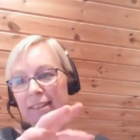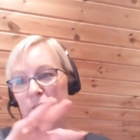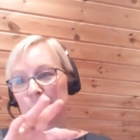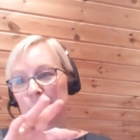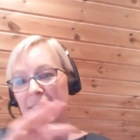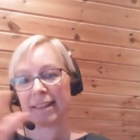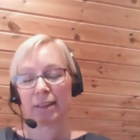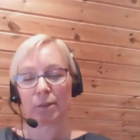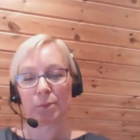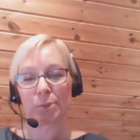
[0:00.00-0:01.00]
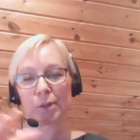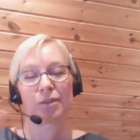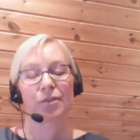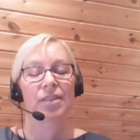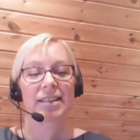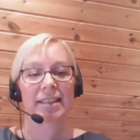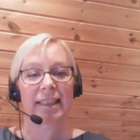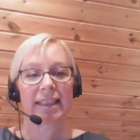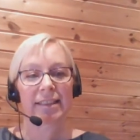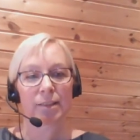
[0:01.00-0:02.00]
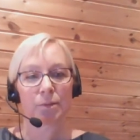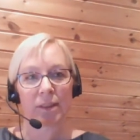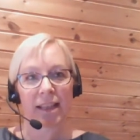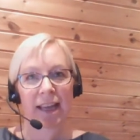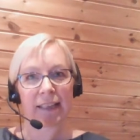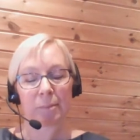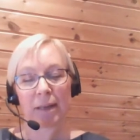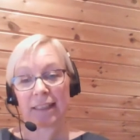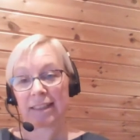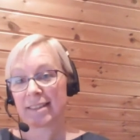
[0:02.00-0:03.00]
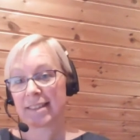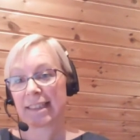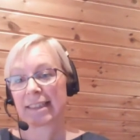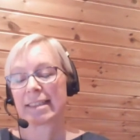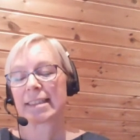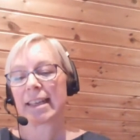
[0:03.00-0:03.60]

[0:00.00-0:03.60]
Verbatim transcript: created one of the scenes with the animated scenes,